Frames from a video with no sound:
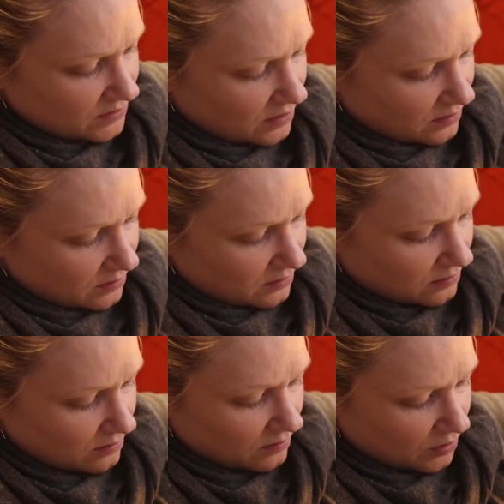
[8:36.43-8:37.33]
a
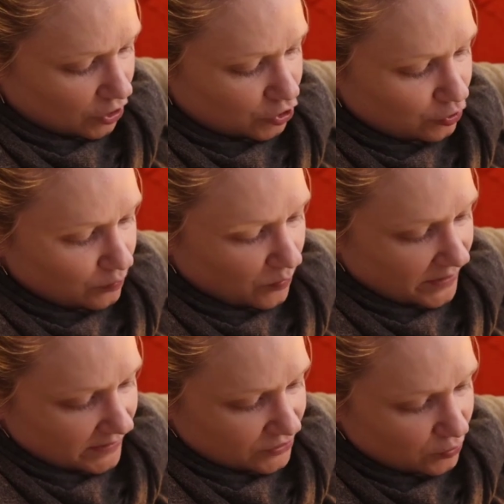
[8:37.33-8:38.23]

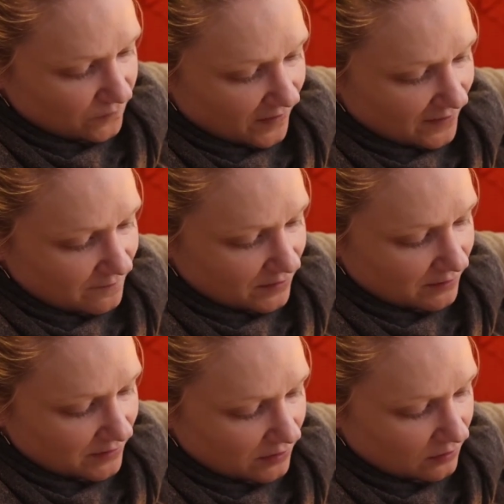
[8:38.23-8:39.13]

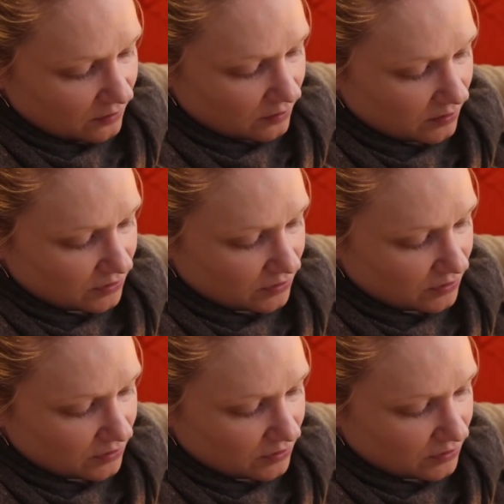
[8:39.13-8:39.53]
2.25mm hook,